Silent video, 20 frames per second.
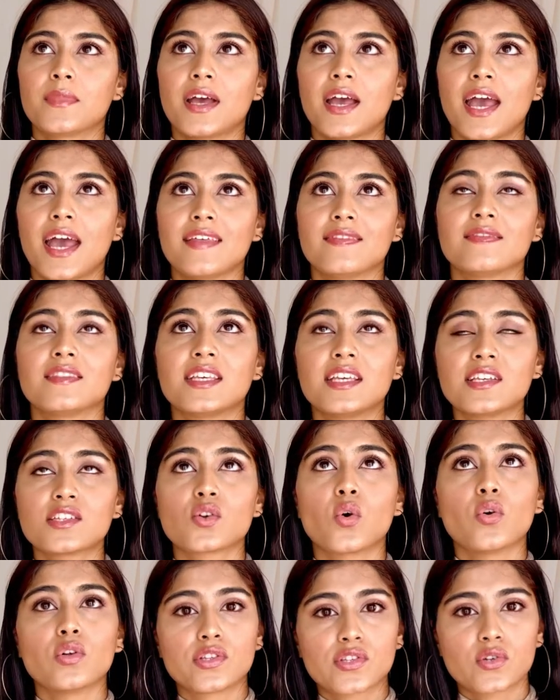And these
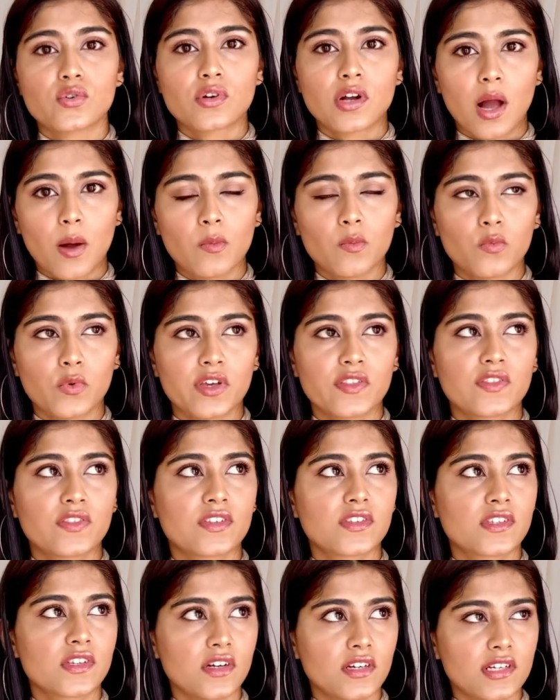also come with
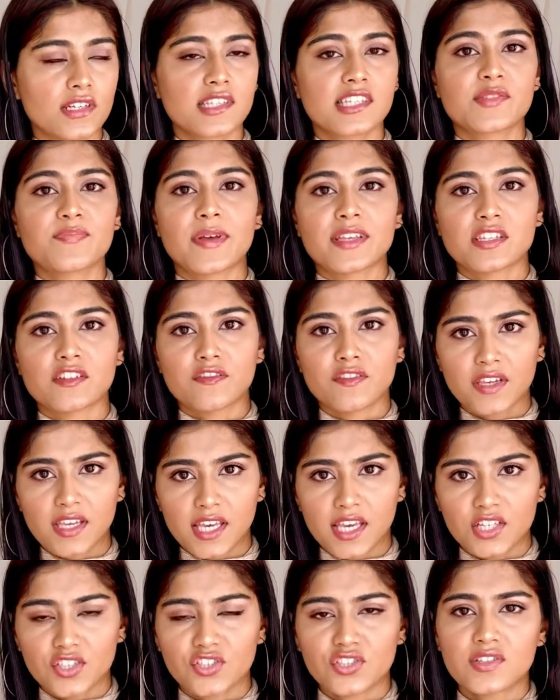certain
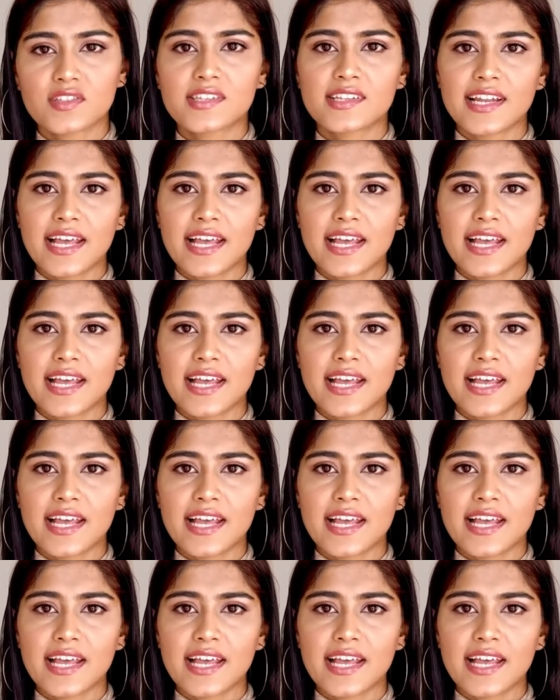specifications,